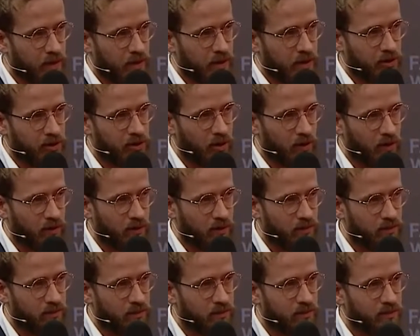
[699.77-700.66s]
So
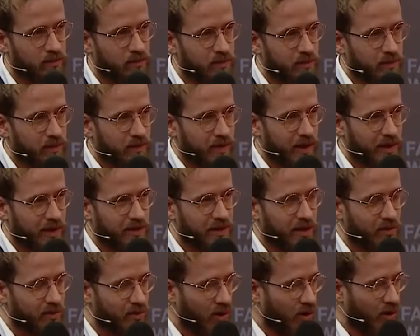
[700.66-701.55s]
let's
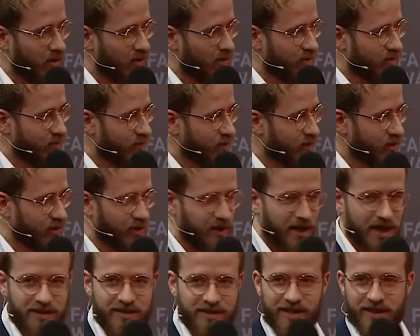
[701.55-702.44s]
now go to the
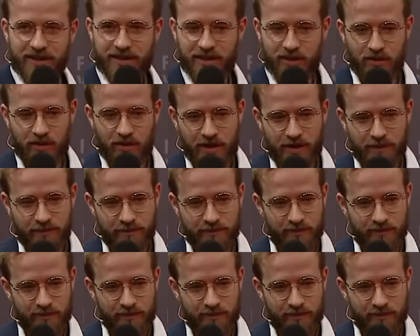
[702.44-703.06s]
last category,